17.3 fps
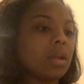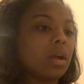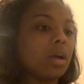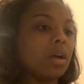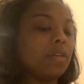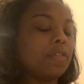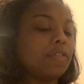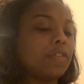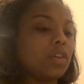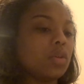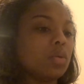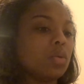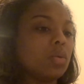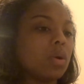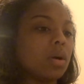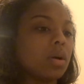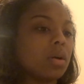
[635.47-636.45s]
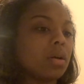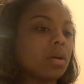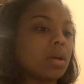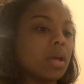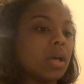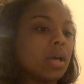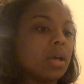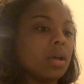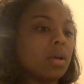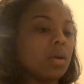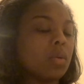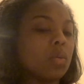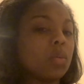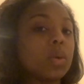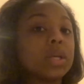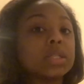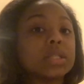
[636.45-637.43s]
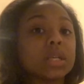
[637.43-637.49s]
a few
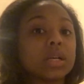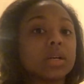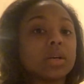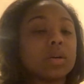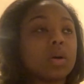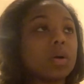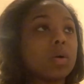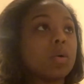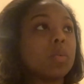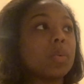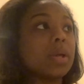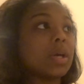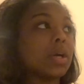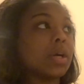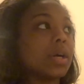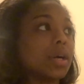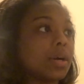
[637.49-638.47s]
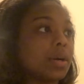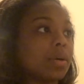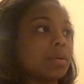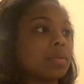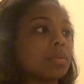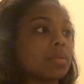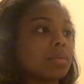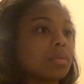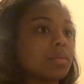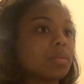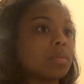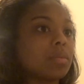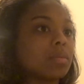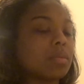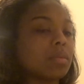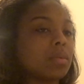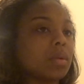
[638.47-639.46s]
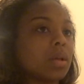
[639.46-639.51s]
weeks ago, or a week ago,
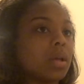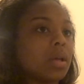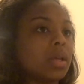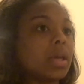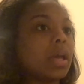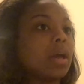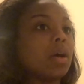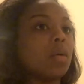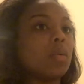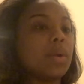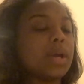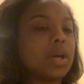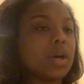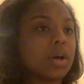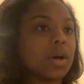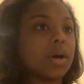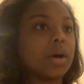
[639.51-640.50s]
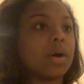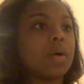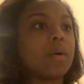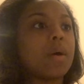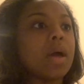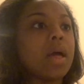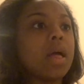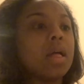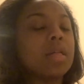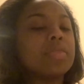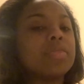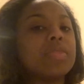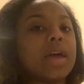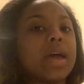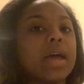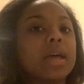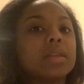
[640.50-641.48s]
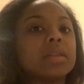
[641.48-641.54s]

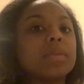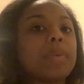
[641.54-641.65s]
that the